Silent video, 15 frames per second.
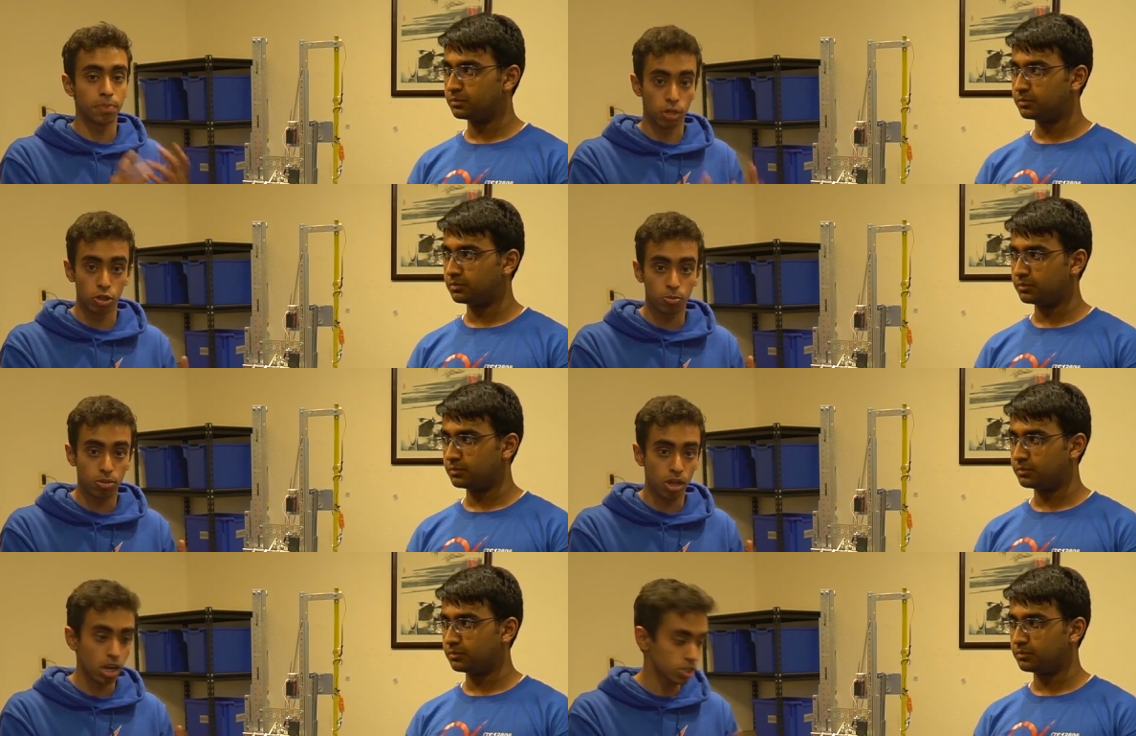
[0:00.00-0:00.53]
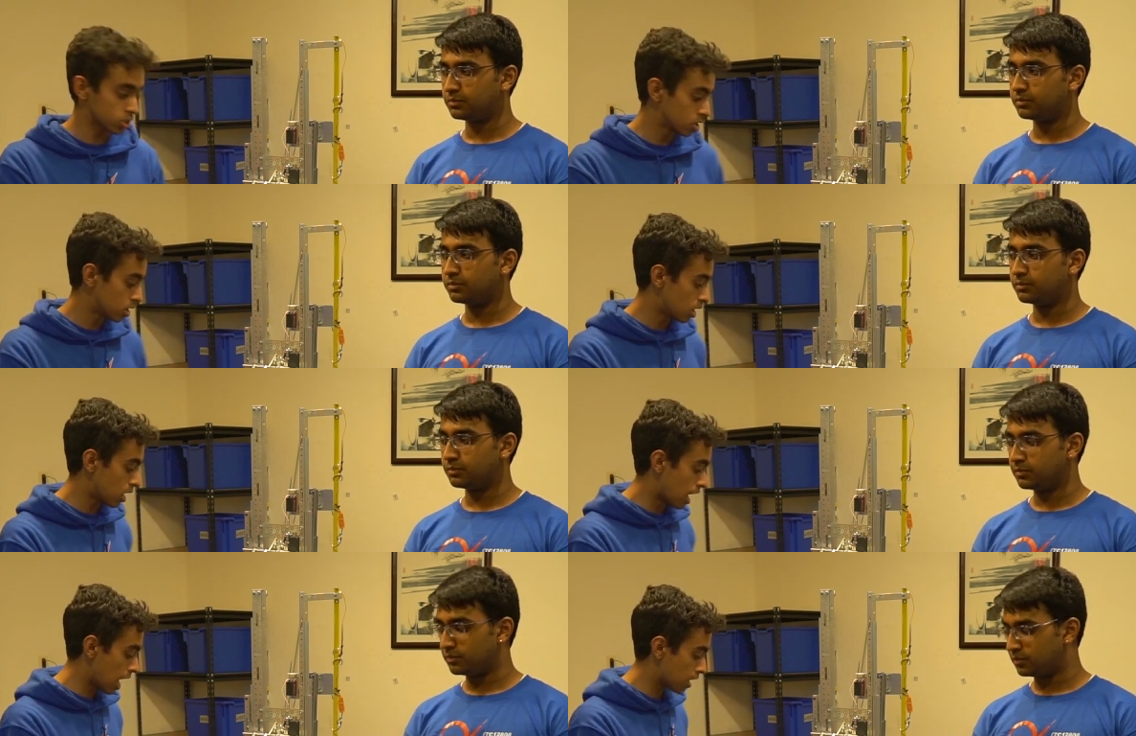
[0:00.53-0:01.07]
Speaker 1: pillow blocks,
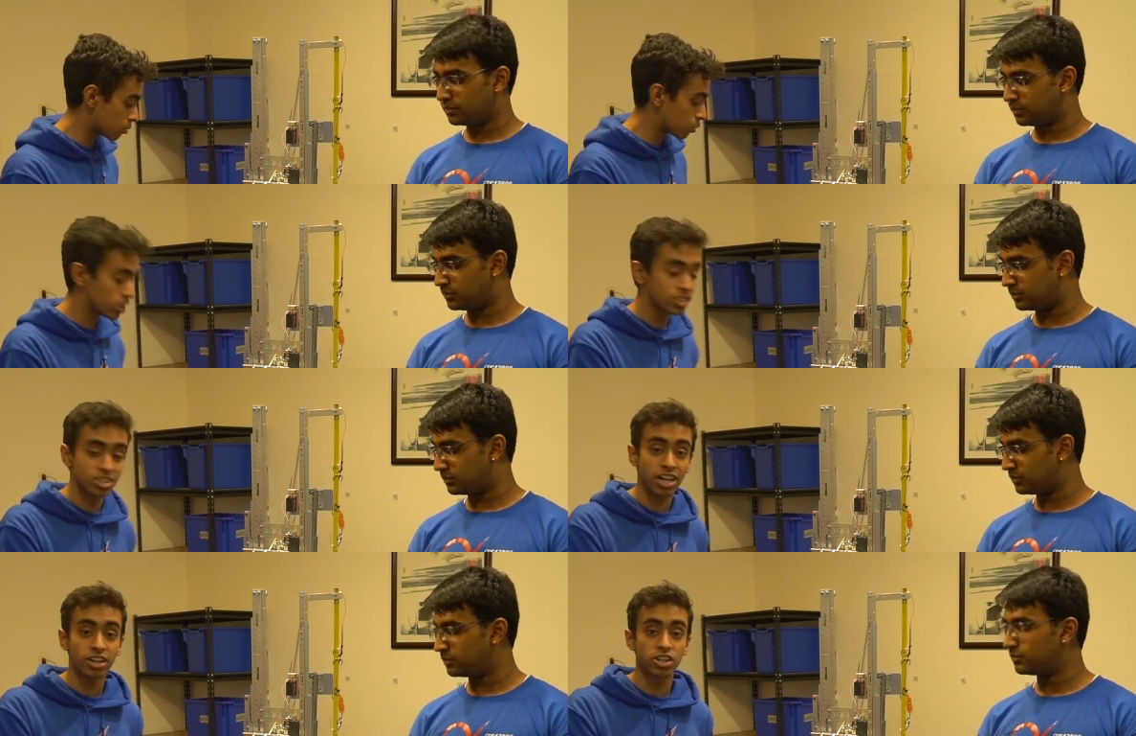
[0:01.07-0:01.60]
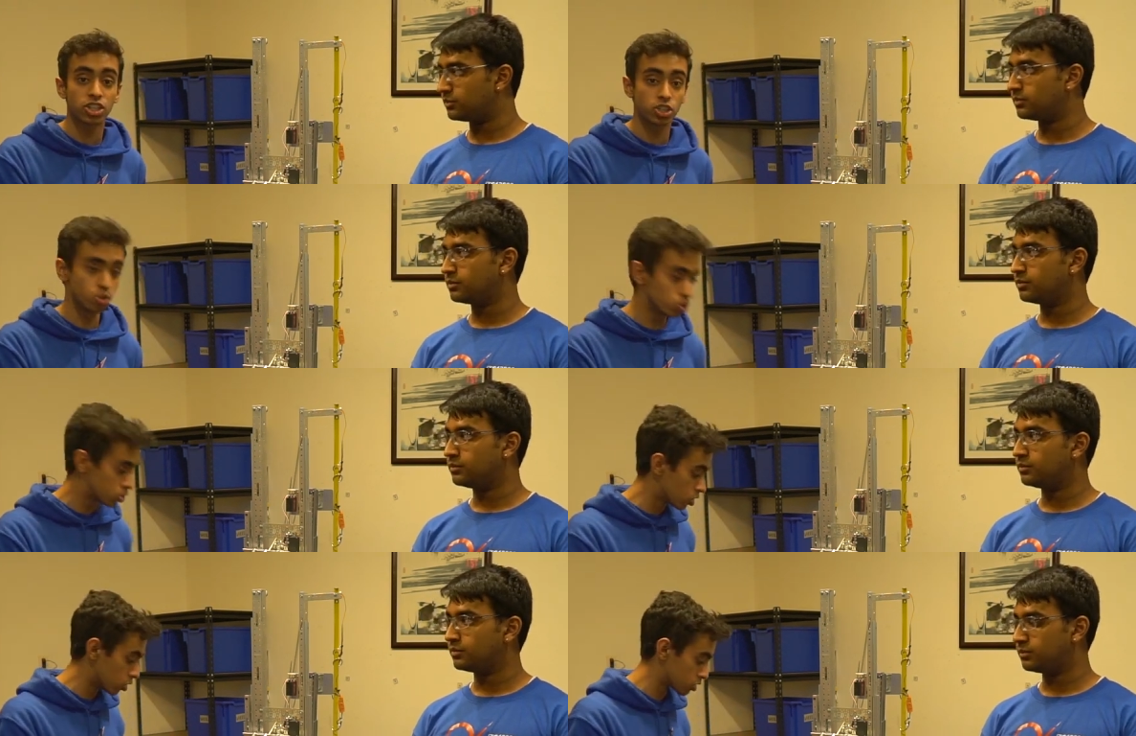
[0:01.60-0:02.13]
and we decided to
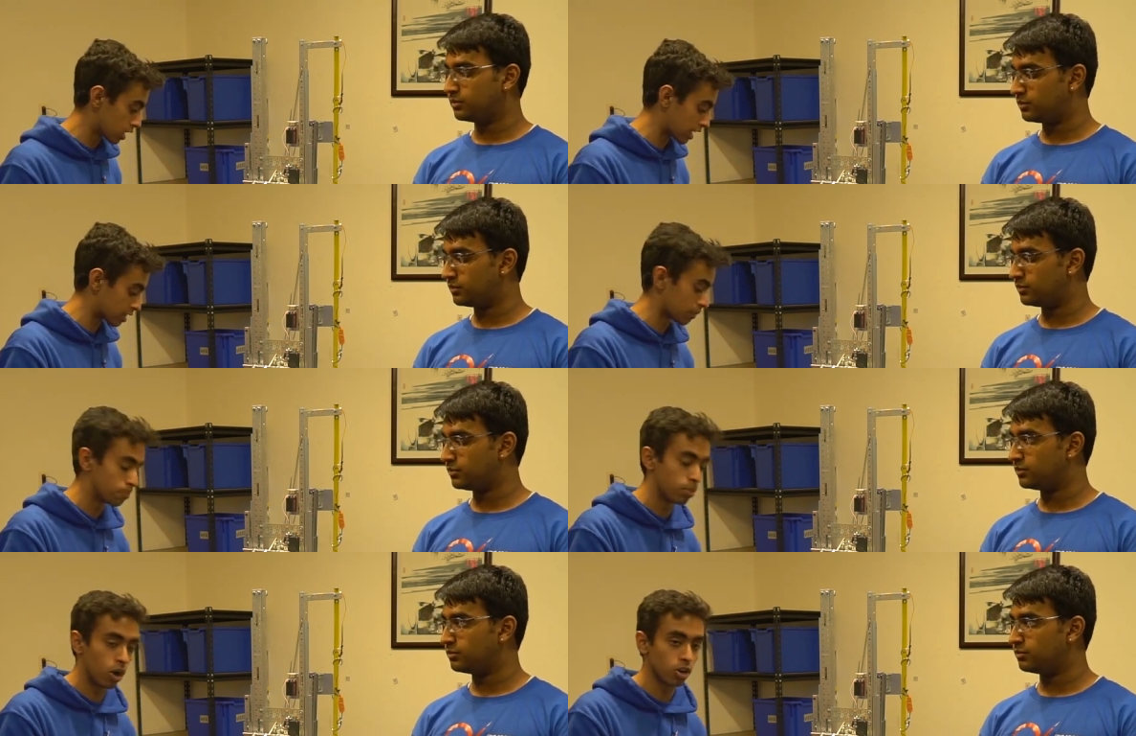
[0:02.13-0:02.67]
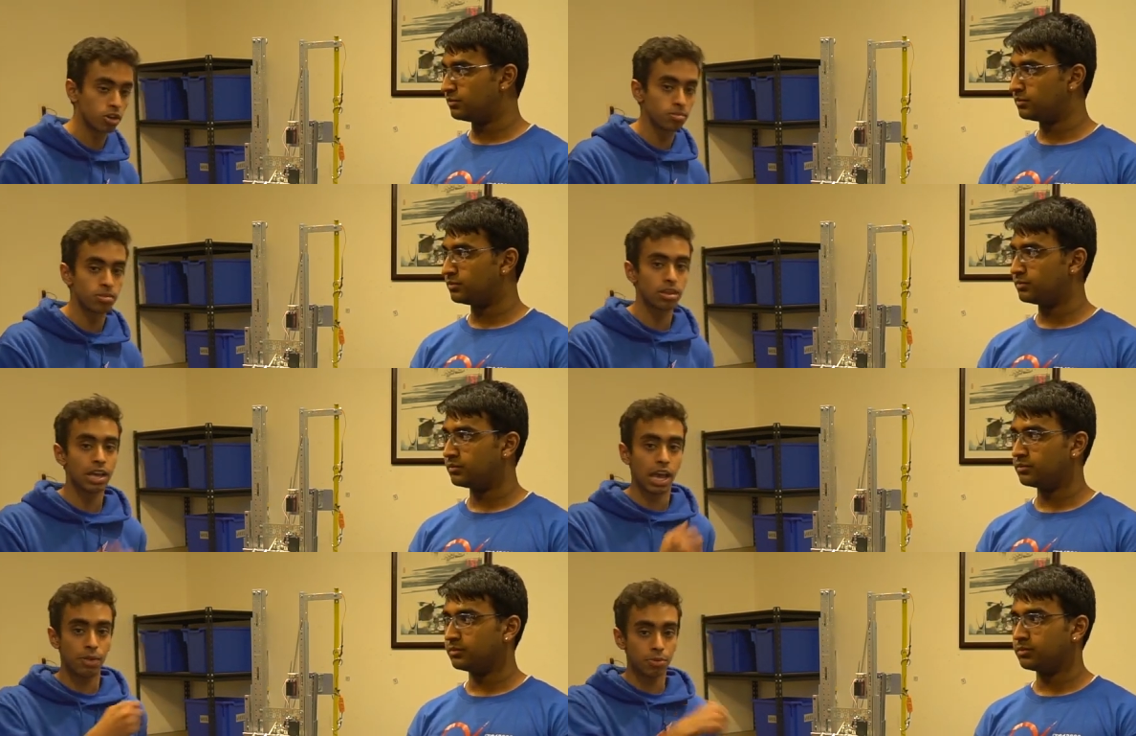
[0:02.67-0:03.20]
use those at the bottom,
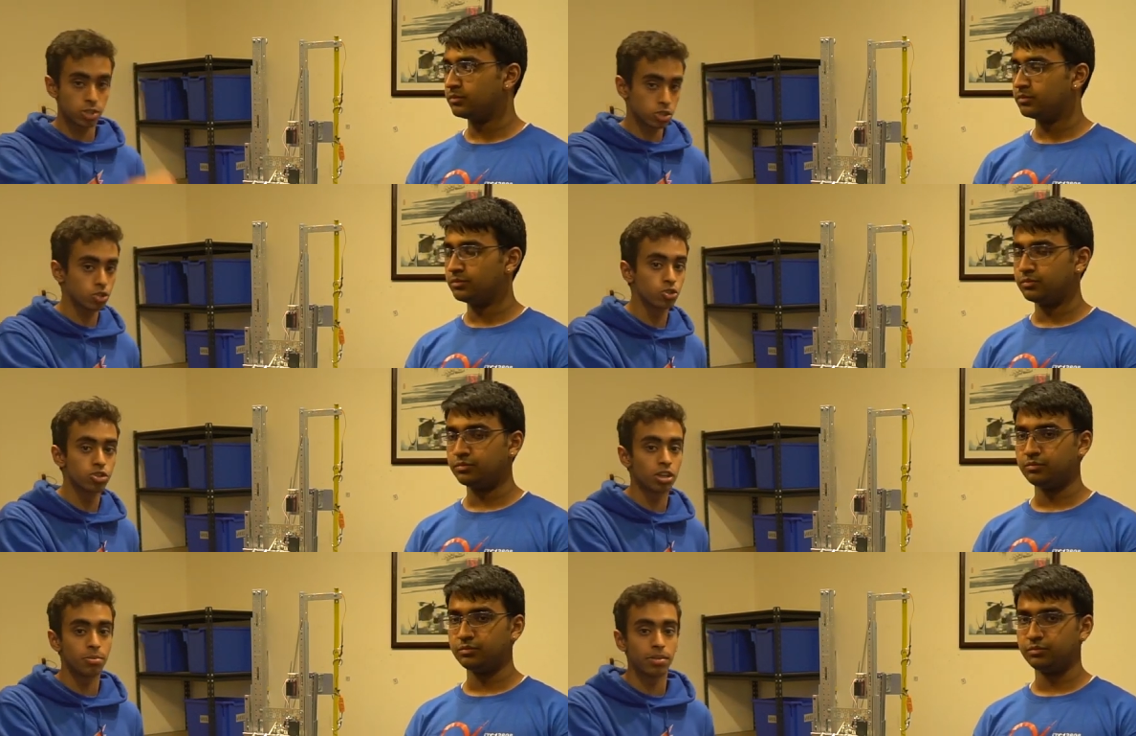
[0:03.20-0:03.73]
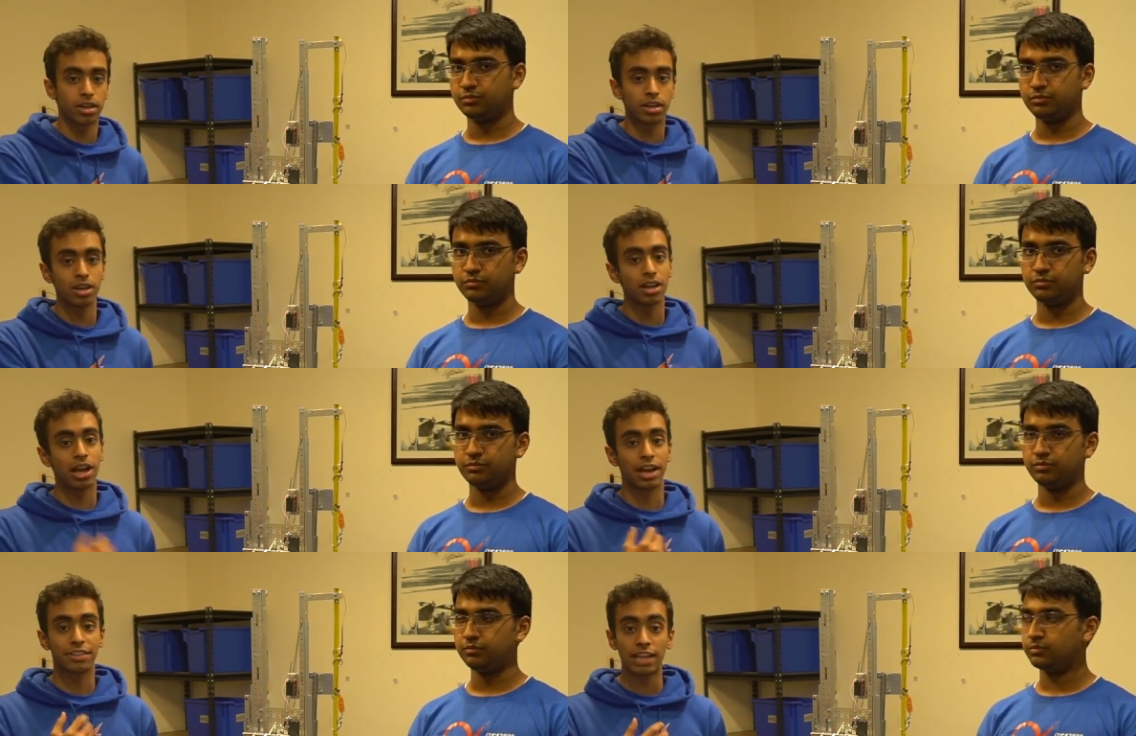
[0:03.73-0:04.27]
and we screwed them in,
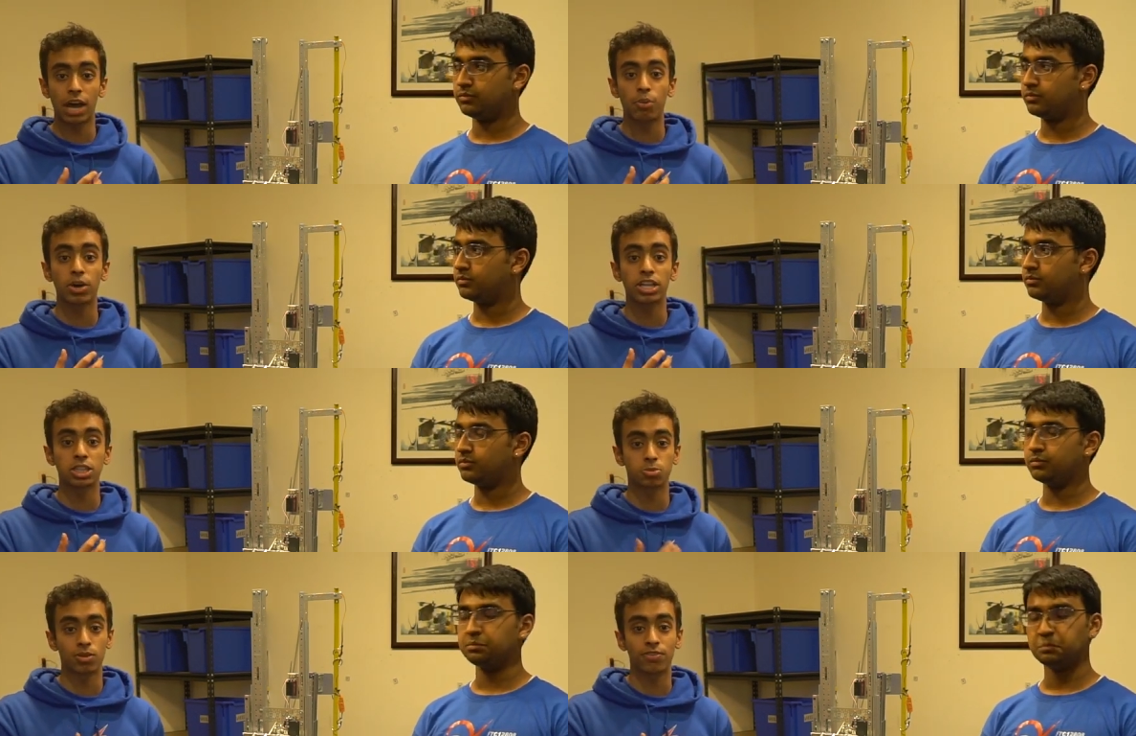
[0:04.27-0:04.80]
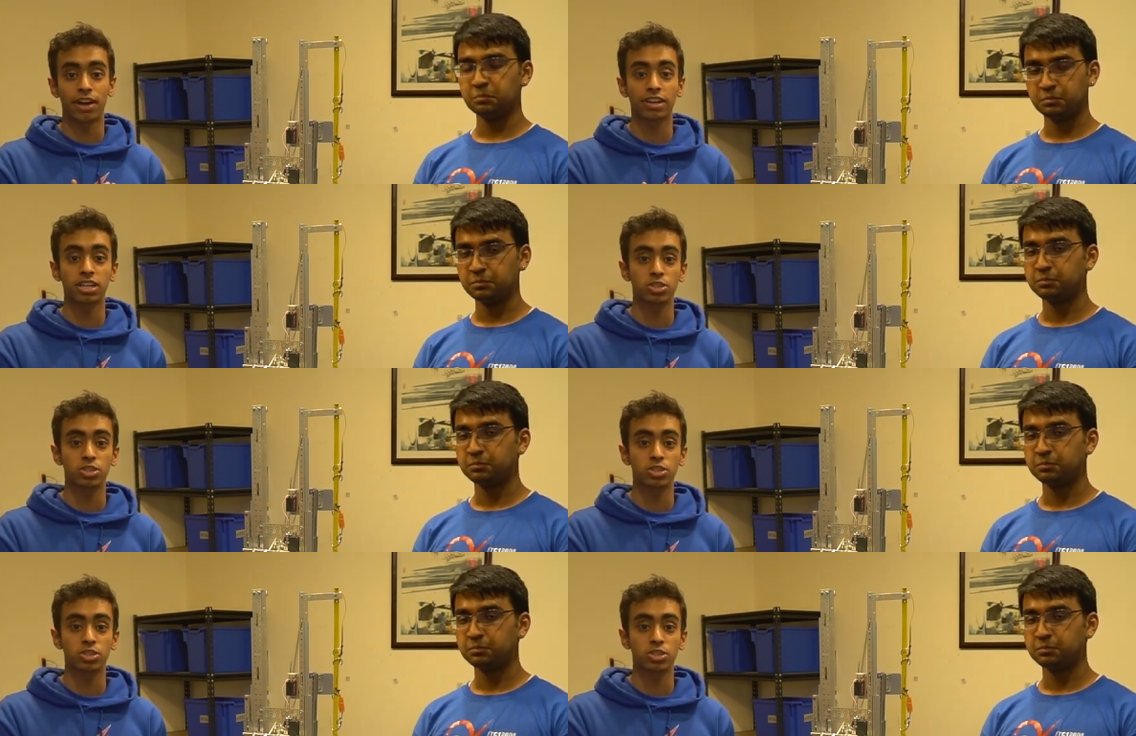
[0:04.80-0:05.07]
and that way this provided